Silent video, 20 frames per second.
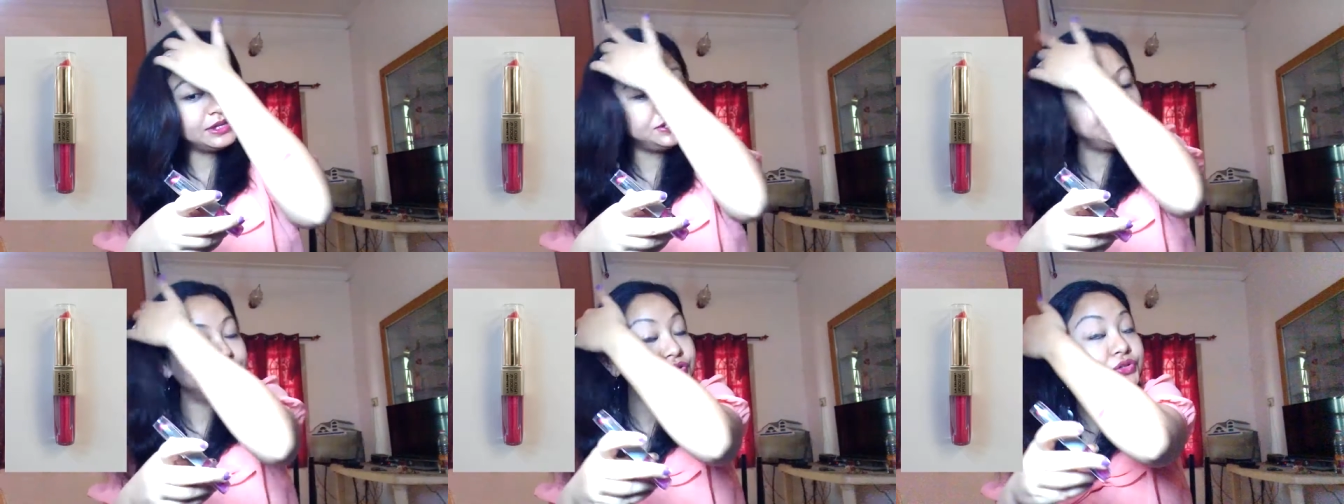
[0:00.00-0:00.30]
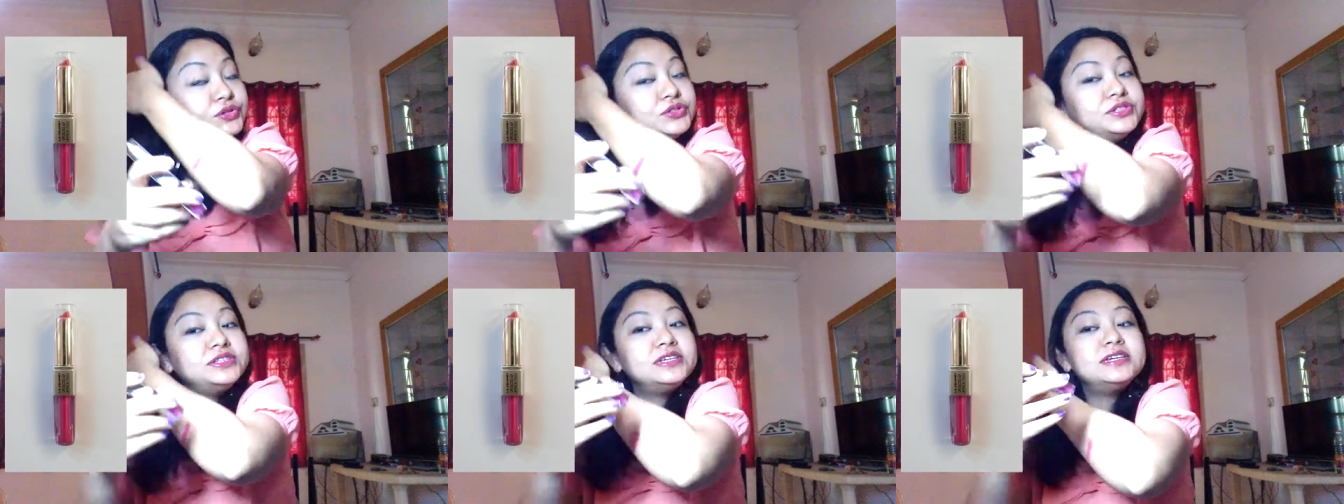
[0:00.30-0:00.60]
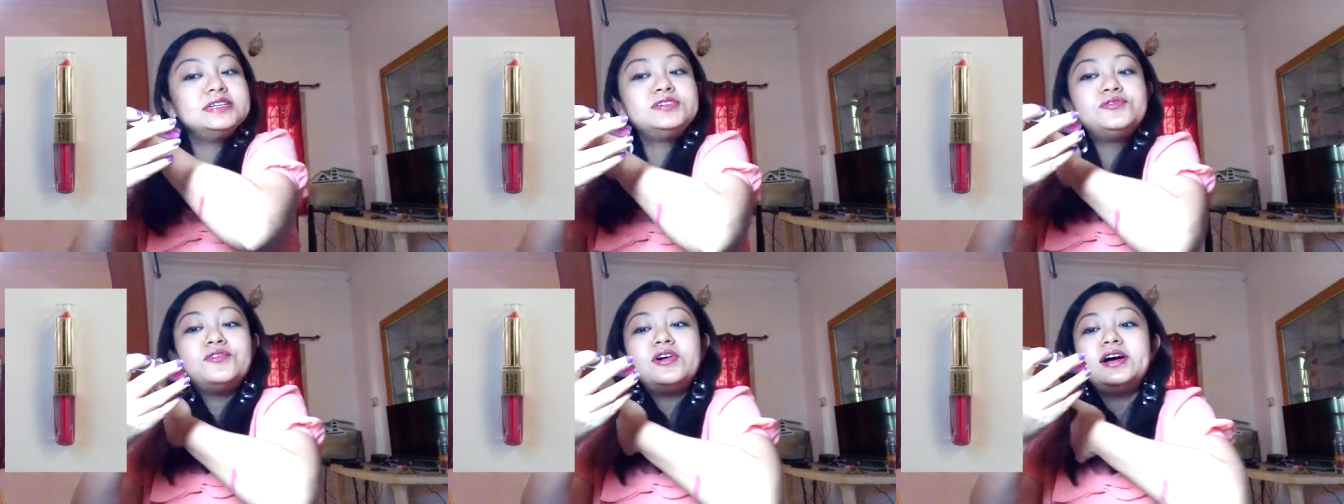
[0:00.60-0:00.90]
So
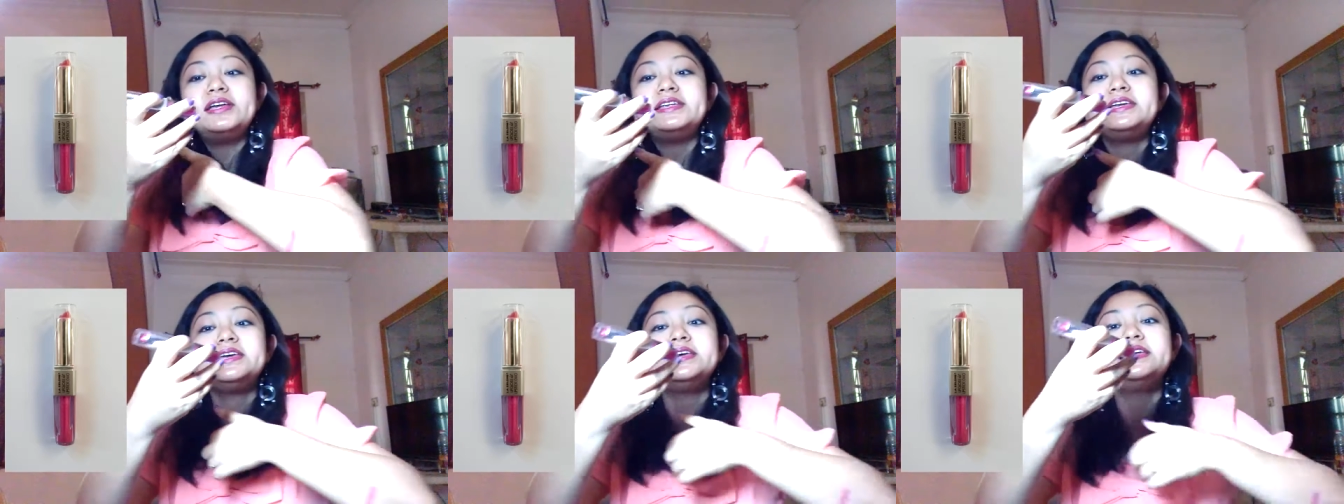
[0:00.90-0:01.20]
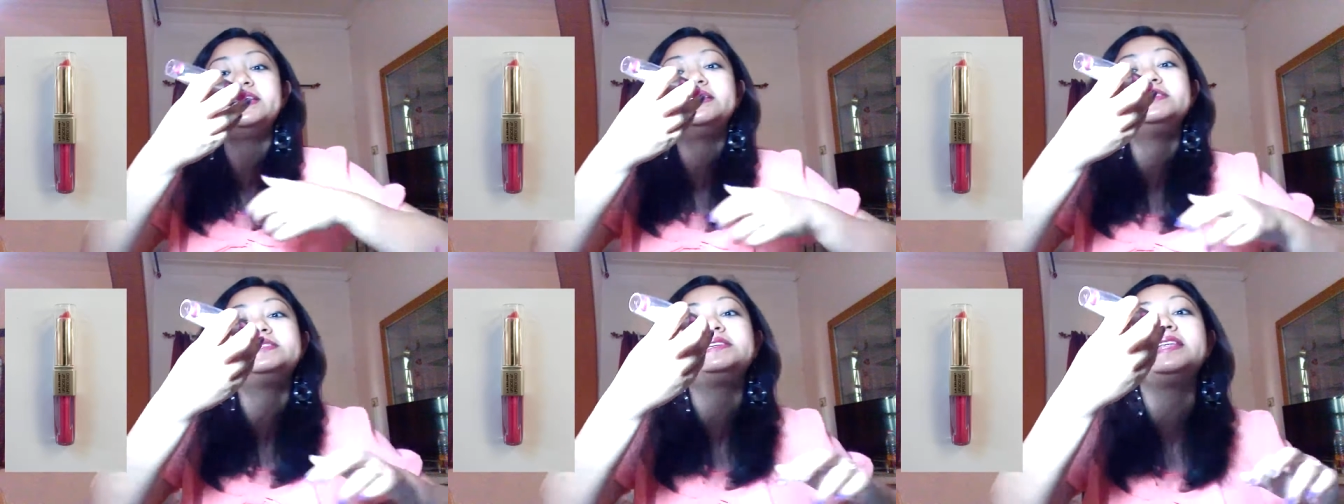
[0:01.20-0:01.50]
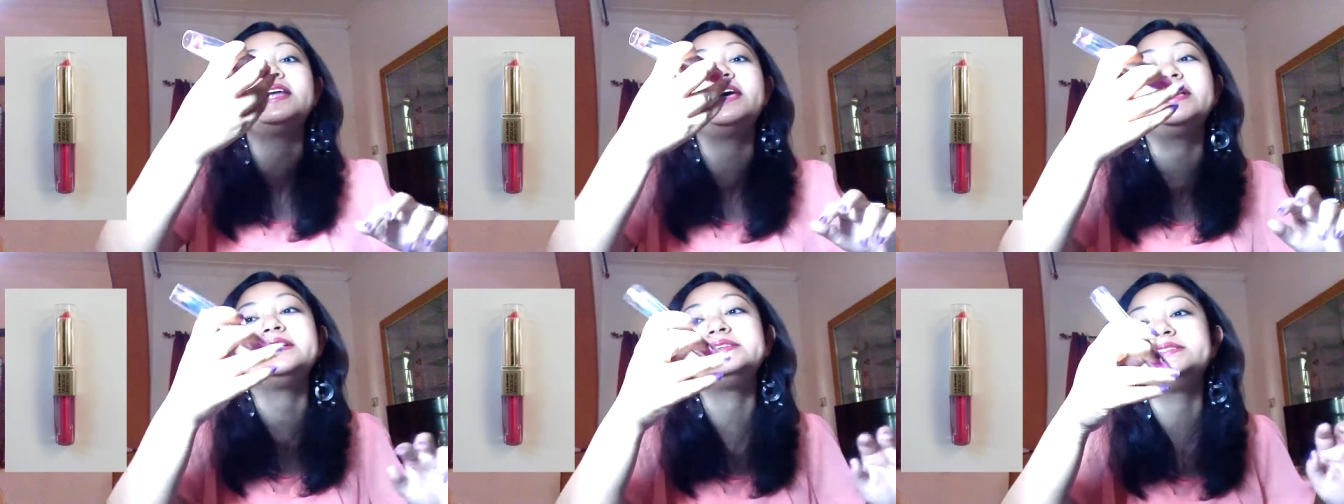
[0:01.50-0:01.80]
this one is
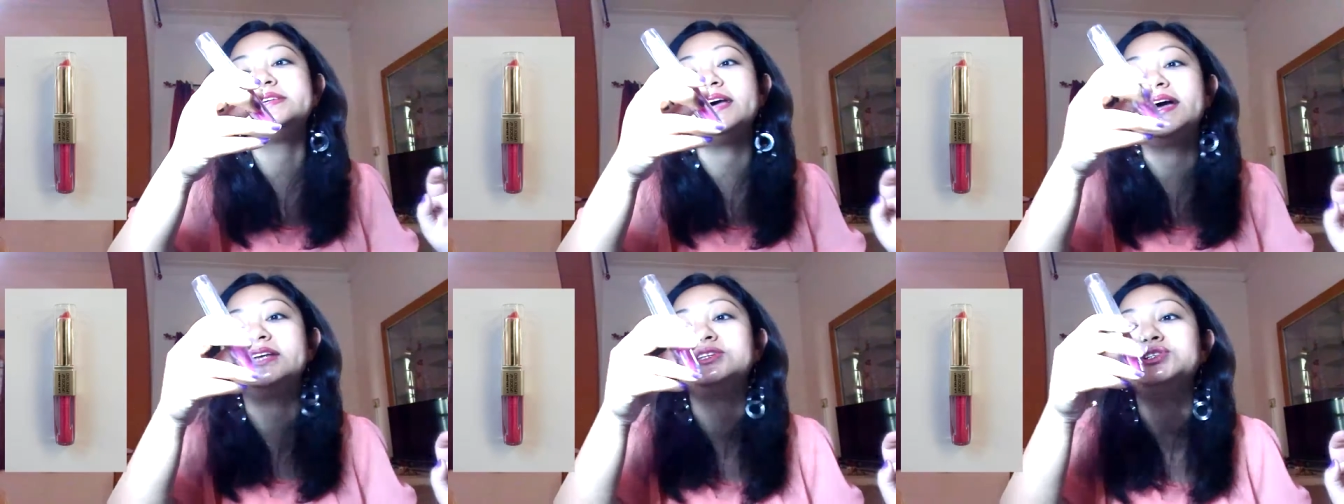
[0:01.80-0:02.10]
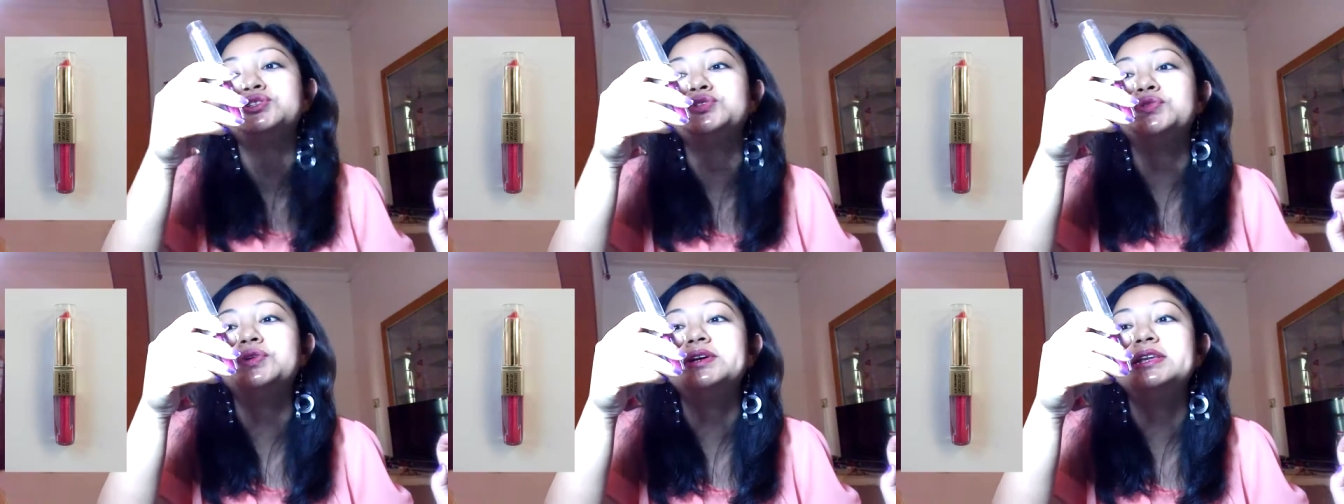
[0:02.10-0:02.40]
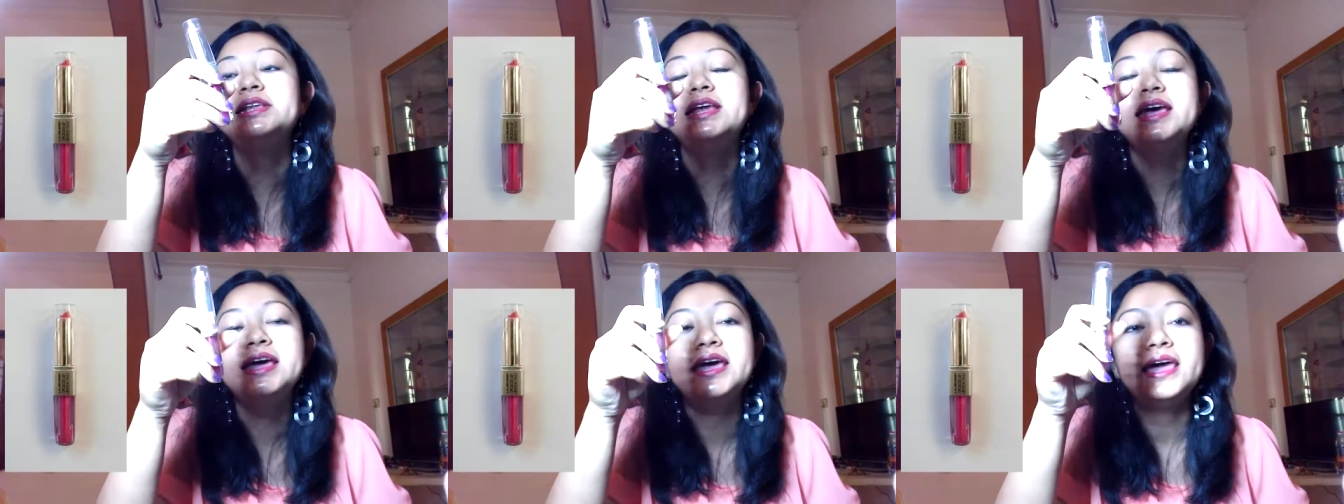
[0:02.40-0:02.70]

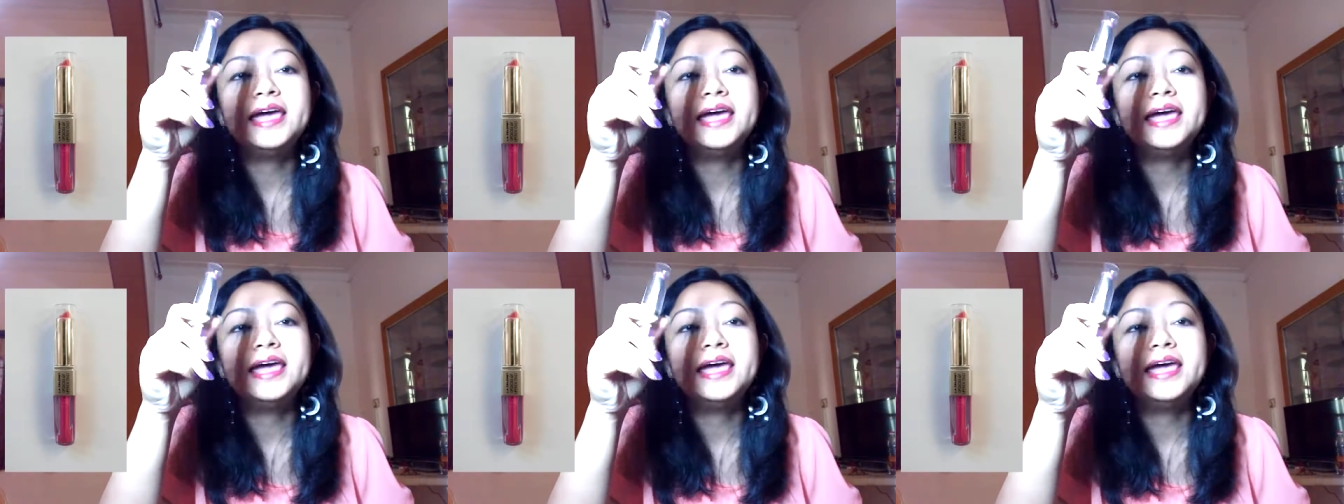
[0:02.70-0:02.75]
Sensual